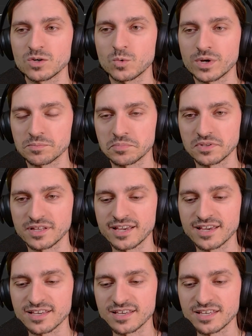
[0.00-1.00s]
when
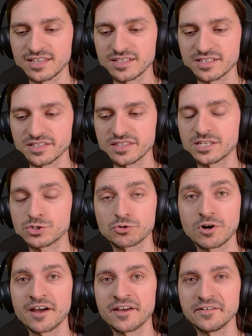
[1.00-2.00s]
playing in the
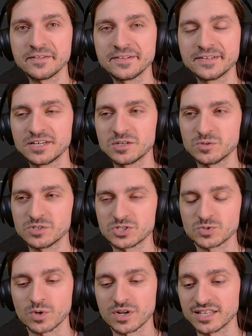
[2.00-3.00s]
trial, which
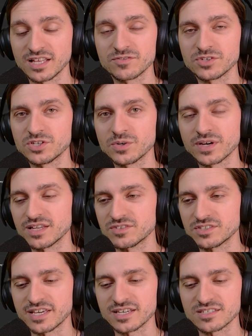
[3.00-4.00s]
is what I love to do. I love to
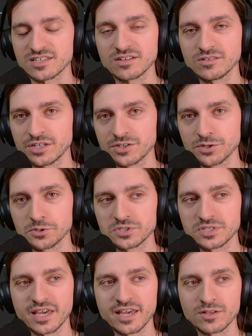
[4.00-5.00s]
take single heroes
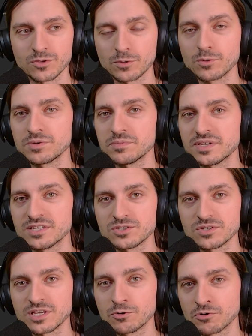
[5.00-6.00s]
and throw them into
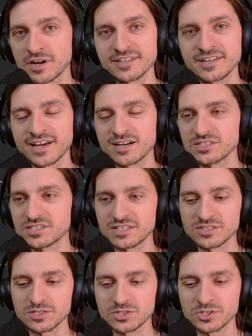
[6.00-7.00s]
the grindhouse that
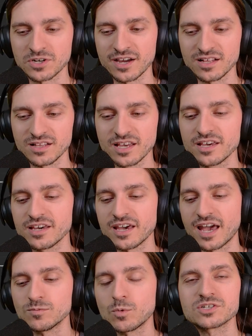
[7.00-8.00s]
is the trial
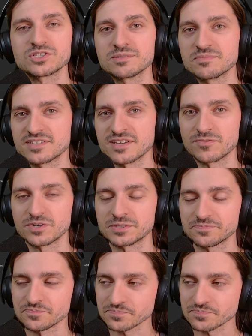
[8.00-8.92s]
and watch them suffer.